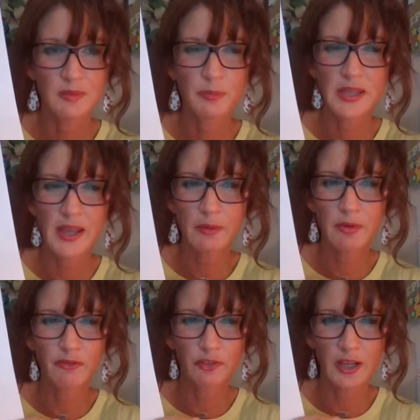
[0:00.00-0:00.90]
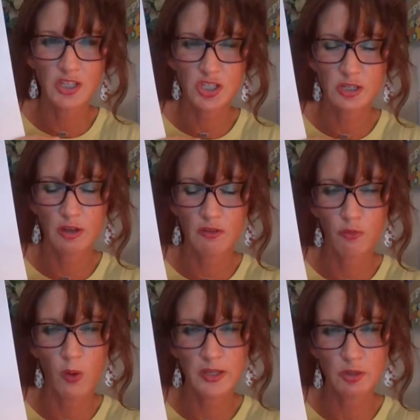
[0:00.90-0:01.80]
be a reflection of
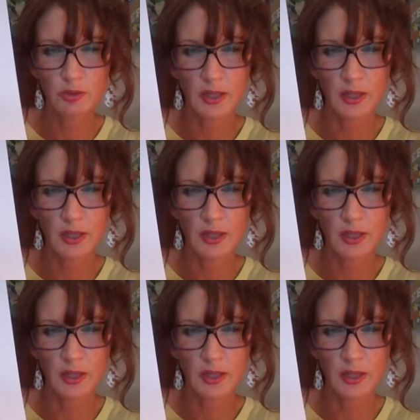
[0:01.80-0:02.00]
what you'd